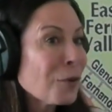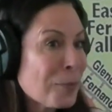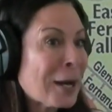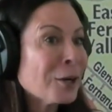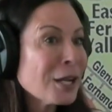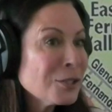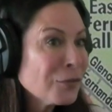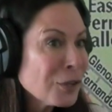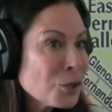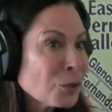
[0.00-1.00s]
for Paradise
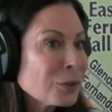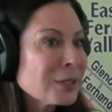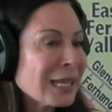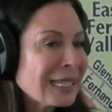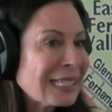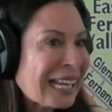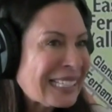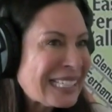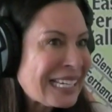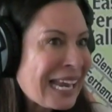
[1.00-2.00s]
Visuals in
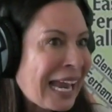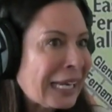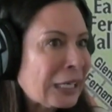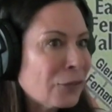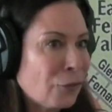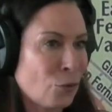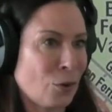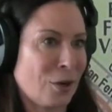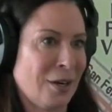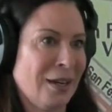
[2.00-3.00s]

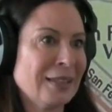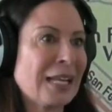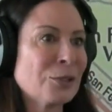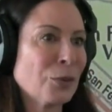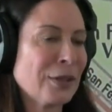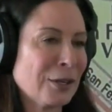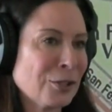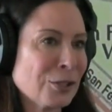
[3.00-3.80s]
1984. That's where their